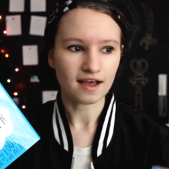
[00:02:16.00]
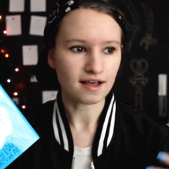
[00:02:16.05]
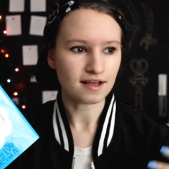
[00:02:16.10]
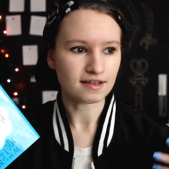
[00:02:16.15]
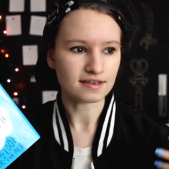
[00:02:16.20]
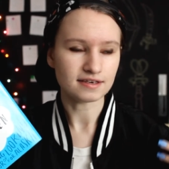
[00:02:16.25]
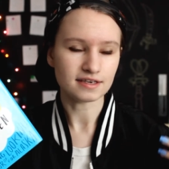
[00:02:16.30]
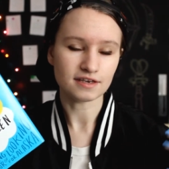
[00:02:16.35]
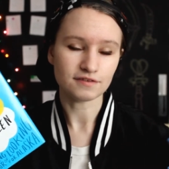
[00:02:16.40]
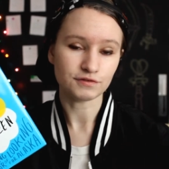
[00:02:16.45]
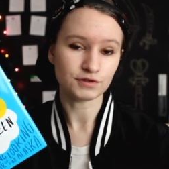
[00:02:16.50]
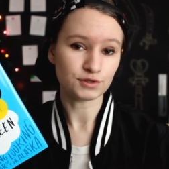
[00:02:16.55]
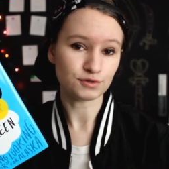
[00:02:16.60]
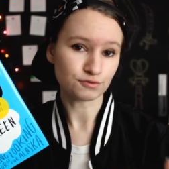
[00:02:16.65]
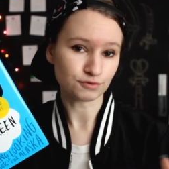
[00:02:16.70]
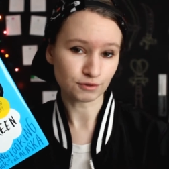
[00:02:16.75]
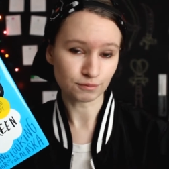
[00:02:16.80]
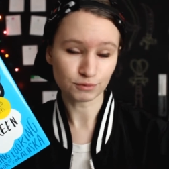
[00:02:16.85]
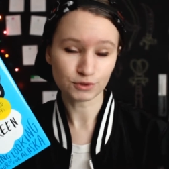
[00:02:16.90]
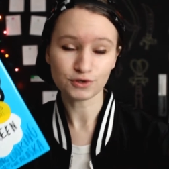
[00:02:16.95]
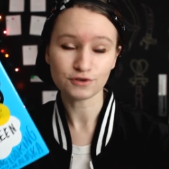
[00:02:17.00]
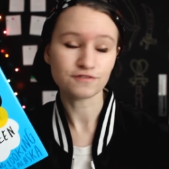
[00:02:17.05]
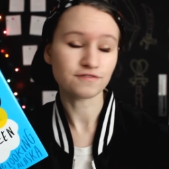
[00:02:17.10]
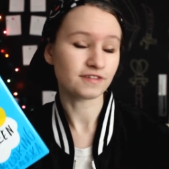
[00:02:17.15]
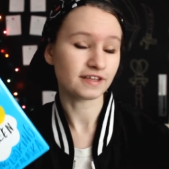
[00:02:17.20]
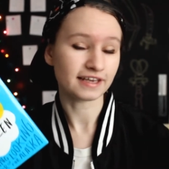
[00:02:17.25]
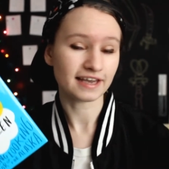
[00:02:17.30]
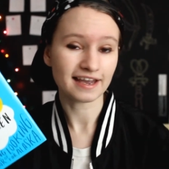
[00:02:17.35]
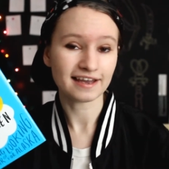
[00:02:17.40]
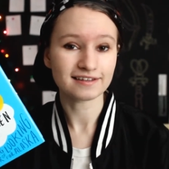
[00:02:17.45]
and if you remove
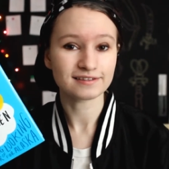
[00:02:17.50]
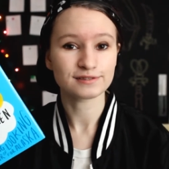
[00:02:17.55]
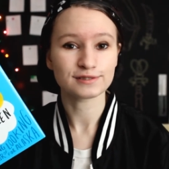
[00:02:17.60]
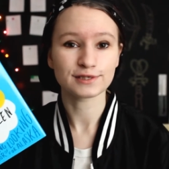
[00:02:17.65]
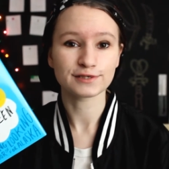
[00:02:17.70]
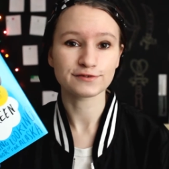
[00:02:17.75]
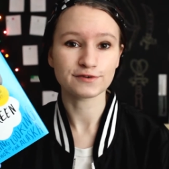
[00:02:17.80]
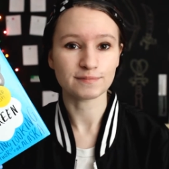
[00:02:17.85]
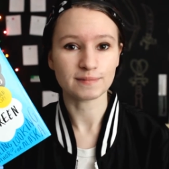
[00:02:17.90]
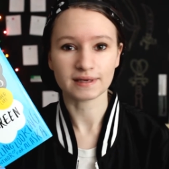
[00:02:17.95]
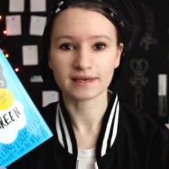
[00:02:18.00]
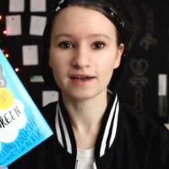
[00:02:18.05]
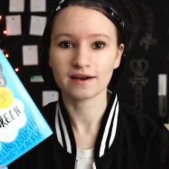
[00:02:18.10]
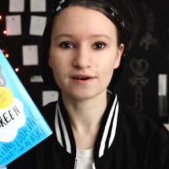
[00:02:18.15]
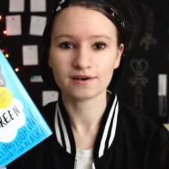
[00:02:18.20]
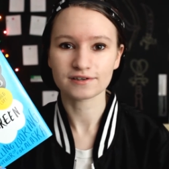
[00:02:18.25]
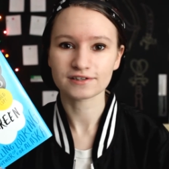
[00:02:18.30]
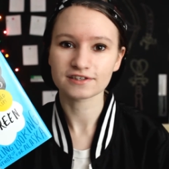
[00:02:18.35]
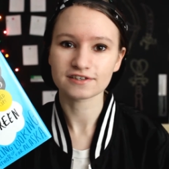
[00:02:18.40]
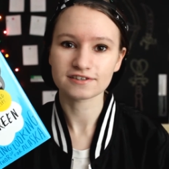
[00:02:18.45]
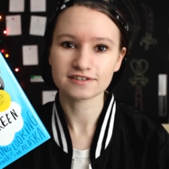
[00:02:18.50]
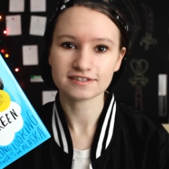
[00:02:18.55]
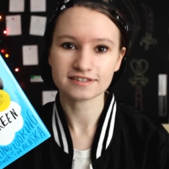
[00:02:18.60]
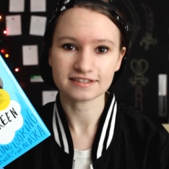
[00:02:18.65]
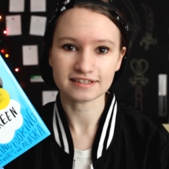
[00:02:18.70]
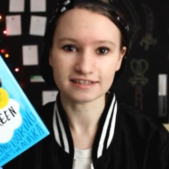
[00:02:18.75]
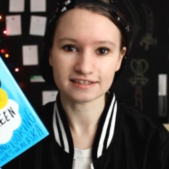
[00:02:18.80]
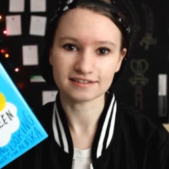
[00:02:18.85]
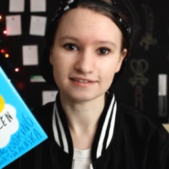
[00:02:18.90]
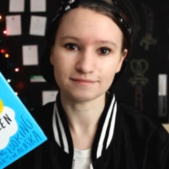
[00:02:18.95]
the cancer from the characters
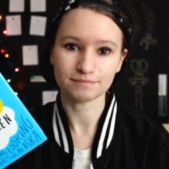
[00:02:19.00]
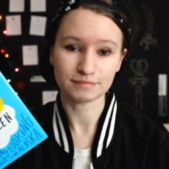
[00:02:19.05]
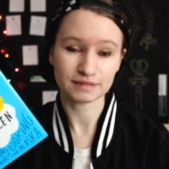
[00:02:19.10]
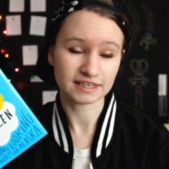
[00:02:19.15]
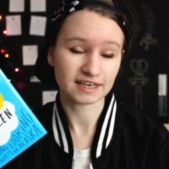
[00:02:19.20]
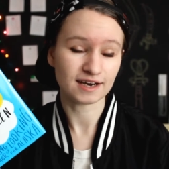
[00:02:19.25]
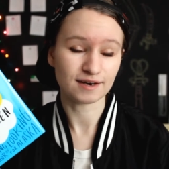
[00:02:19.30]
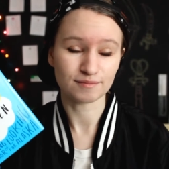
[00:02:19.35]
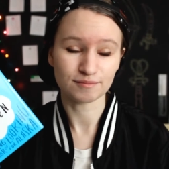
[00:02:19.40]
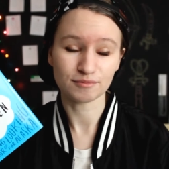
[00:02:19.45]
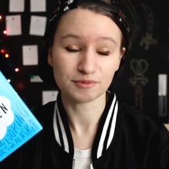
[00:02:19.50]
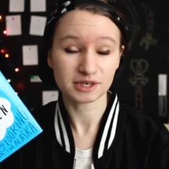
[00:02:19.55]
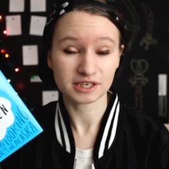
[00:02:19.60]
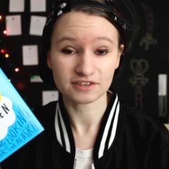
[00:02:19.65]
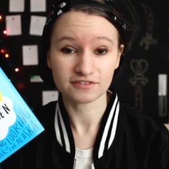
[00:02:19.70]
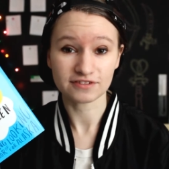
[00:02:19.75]
they become pretty